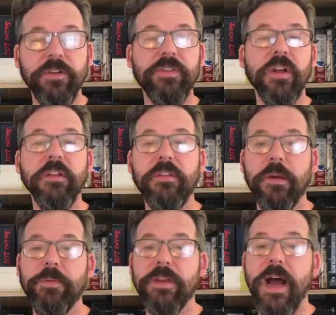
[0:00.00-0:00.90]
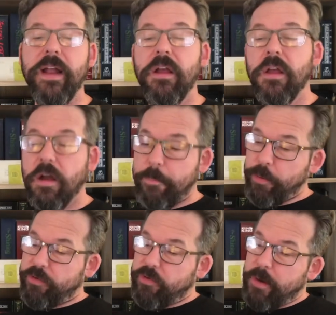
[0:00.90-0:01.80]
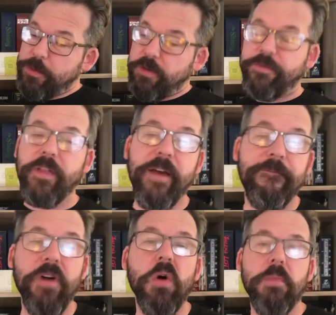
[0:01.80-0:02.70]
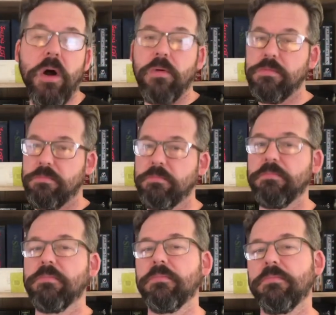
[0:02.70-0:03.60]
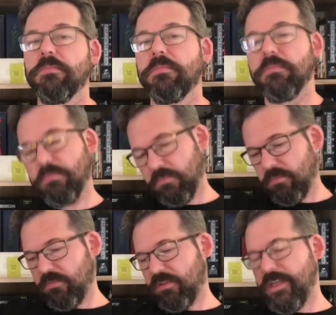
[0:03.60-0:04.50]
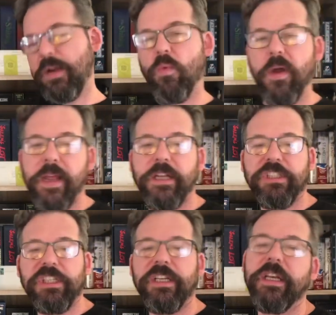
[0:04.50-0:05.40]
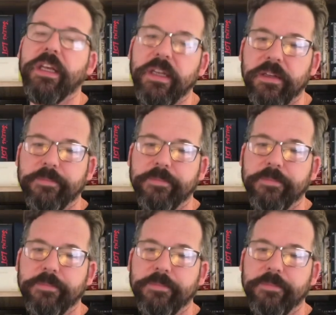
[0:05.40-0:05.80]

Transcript: Suntup's got a prescription for that FOMO. Take one AGE